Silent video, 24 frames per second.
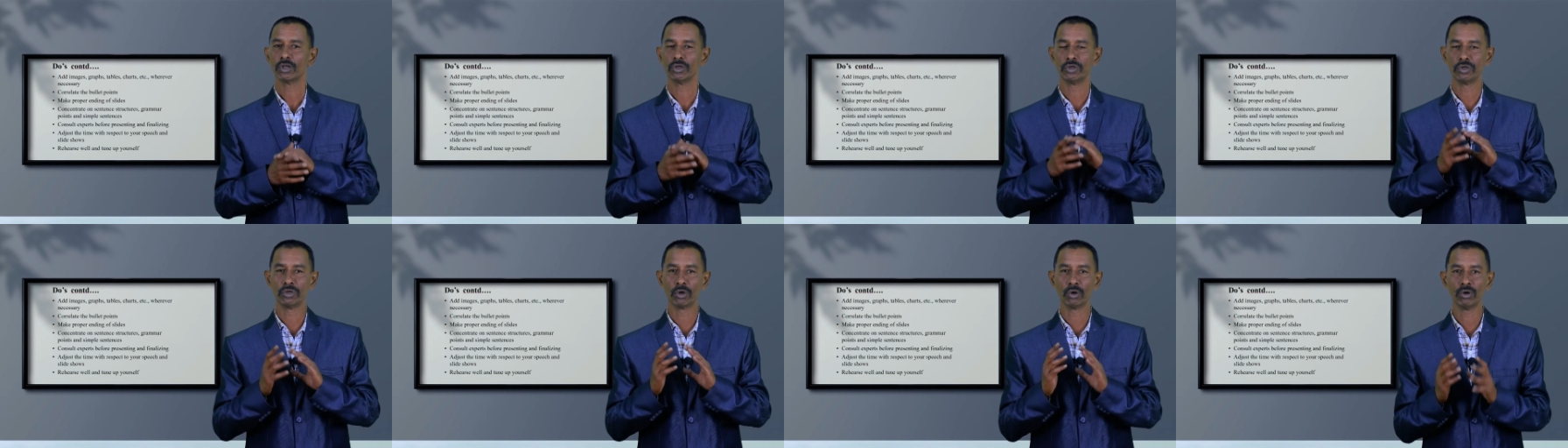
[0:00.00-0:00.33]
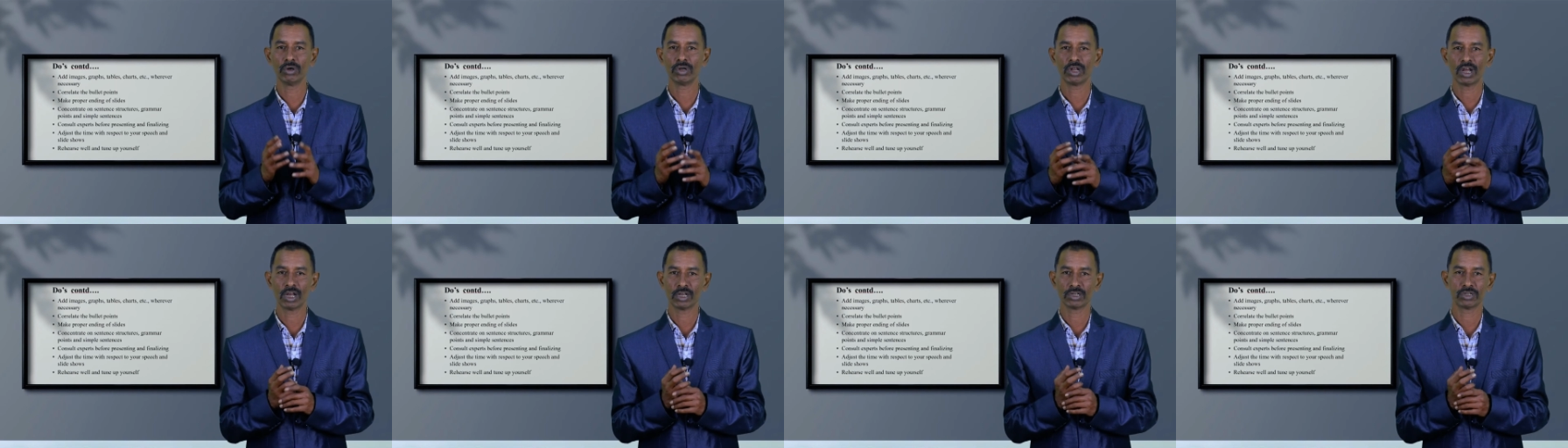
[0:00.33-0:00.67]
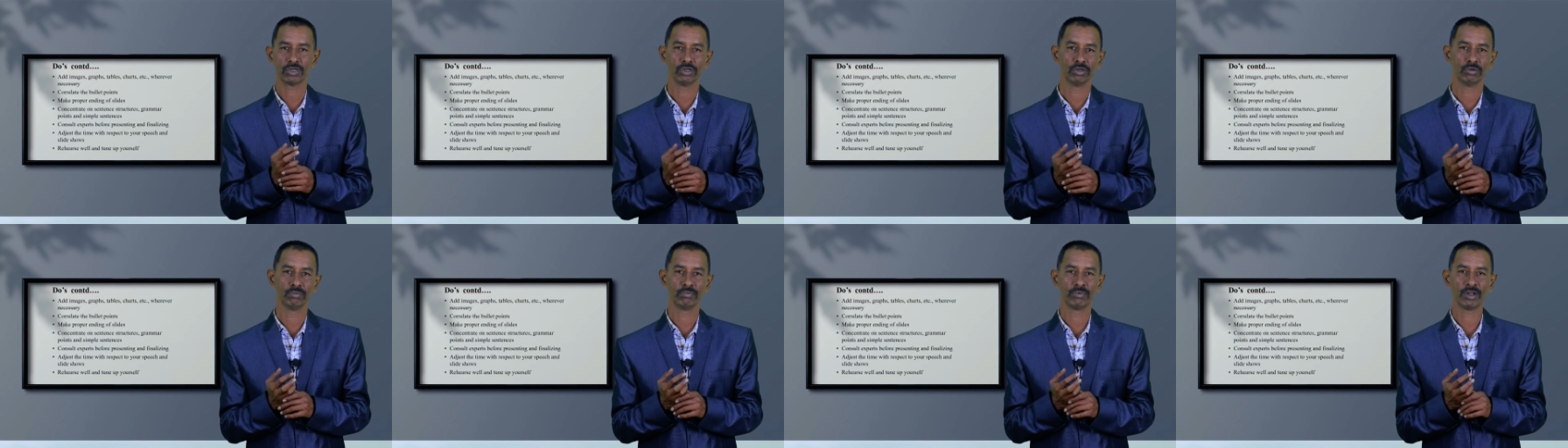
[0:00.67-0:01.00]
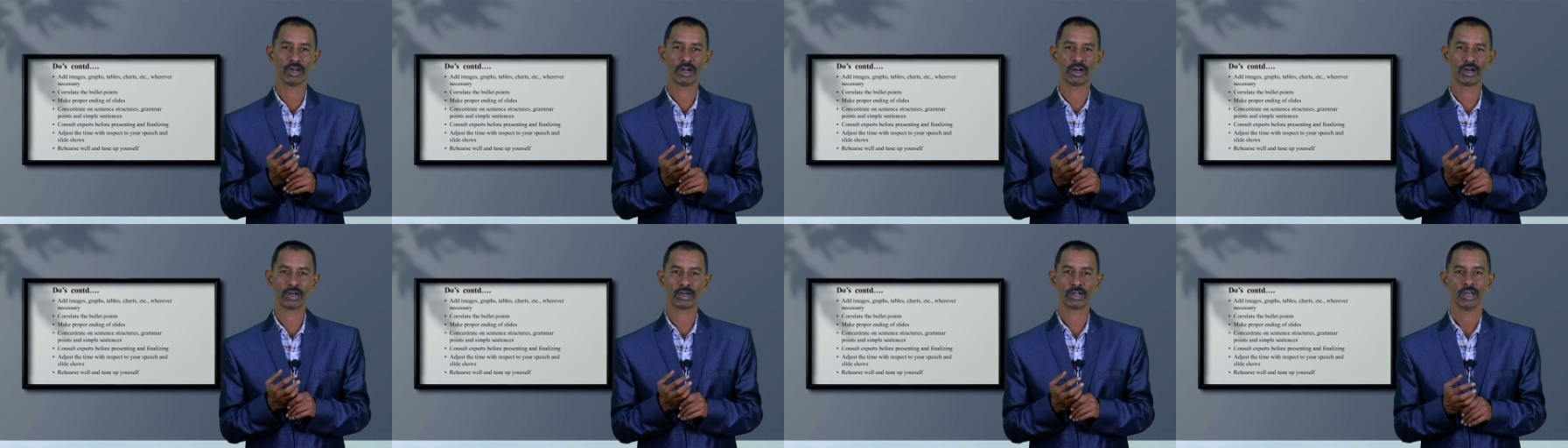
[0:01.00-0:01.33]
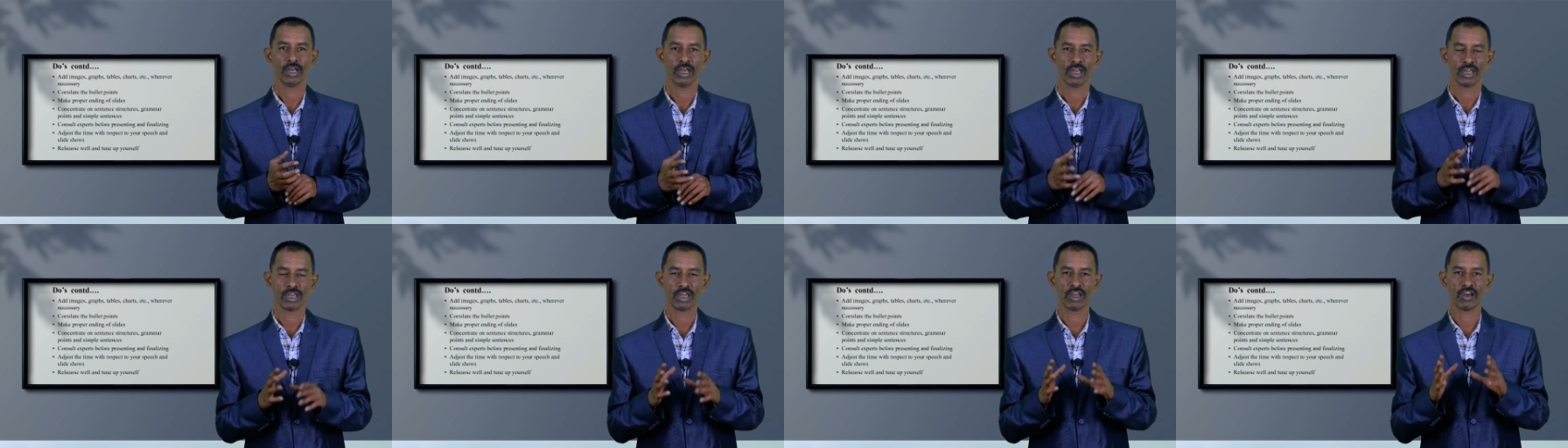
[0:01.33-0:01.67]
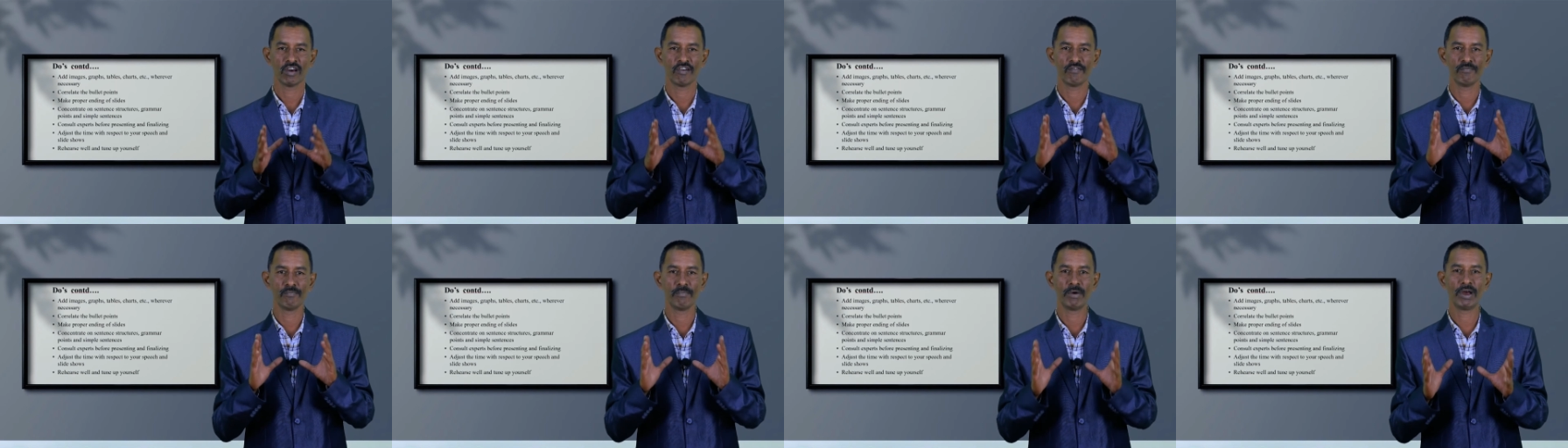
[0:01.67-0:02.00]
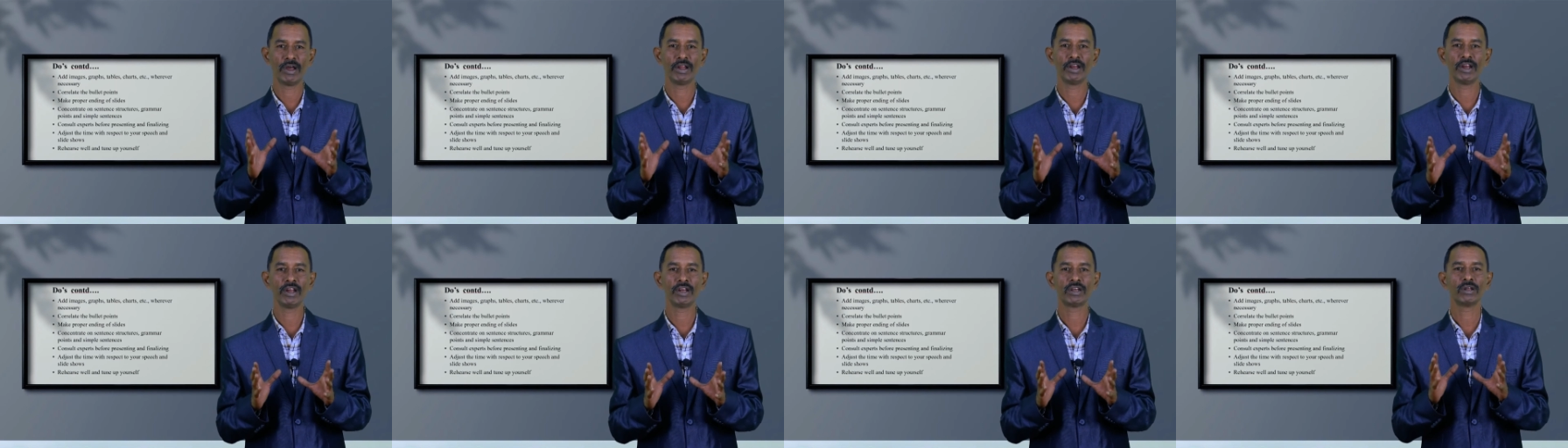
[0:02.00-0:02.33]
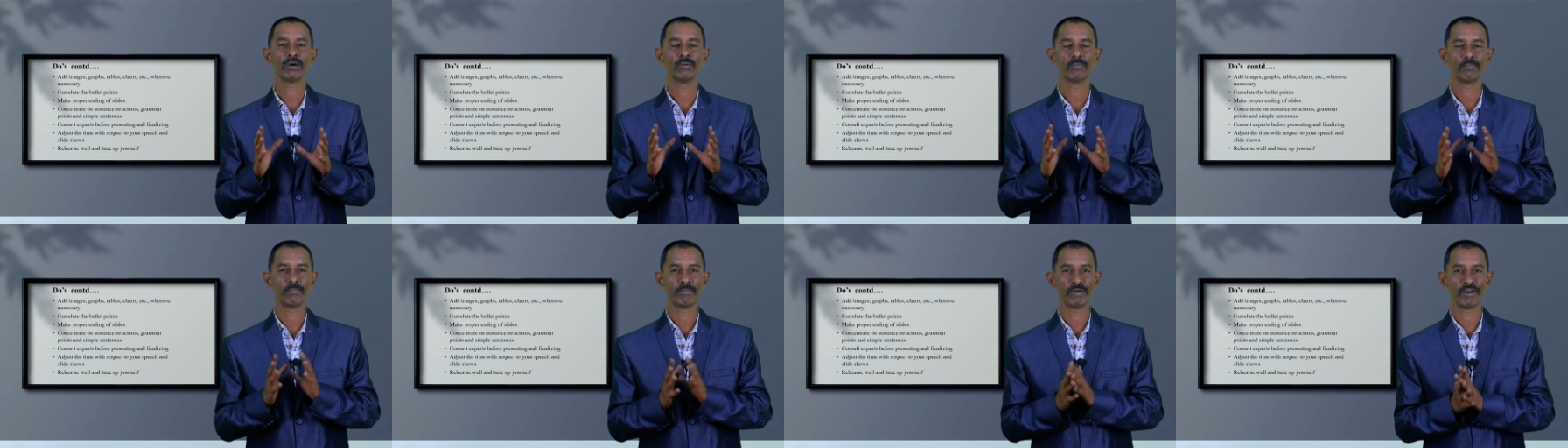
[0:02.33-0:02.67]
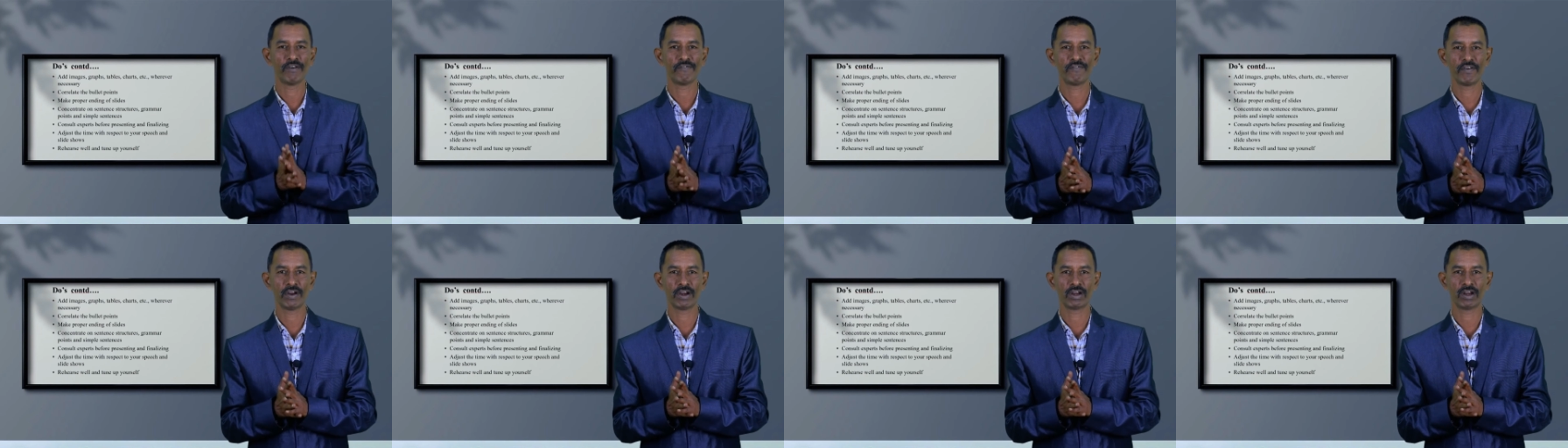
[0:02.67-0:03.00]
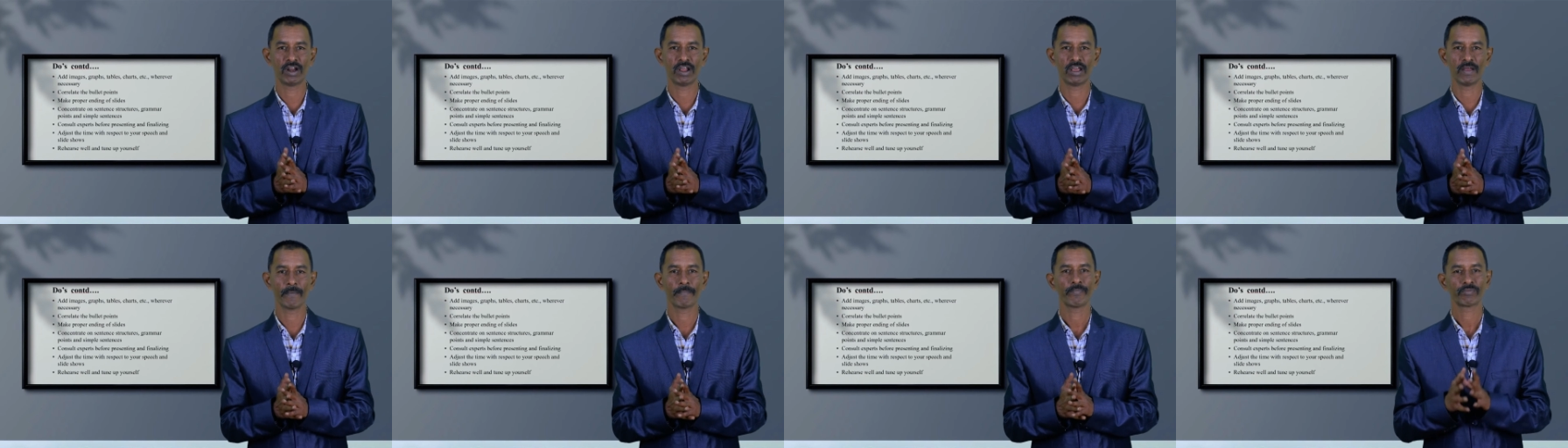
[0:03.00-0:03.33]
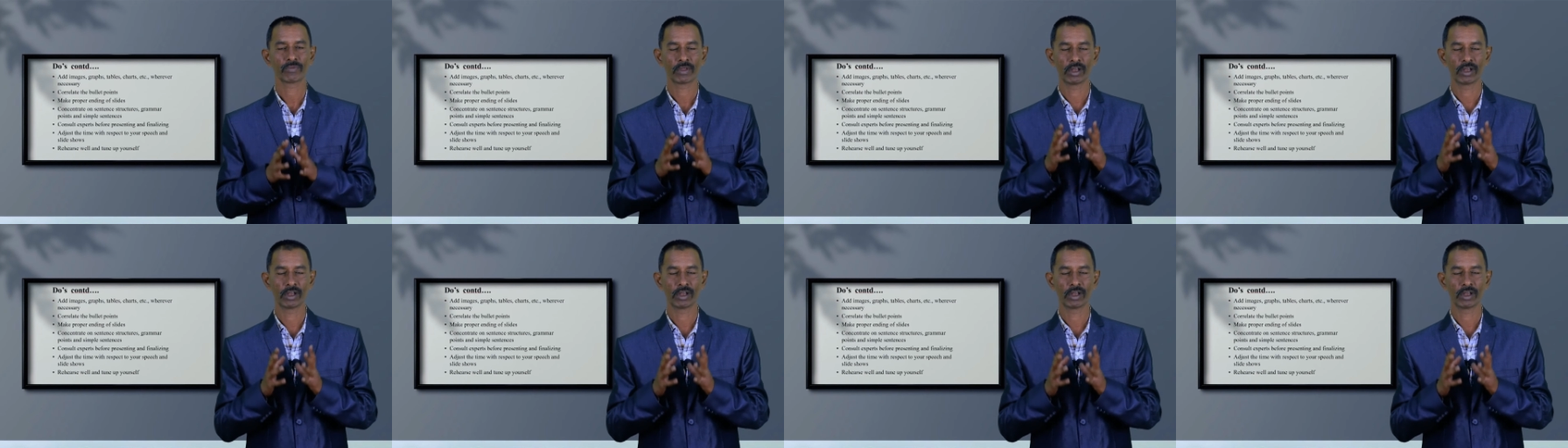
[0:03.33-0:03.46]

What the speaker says: don't assume that you have made it perfectly.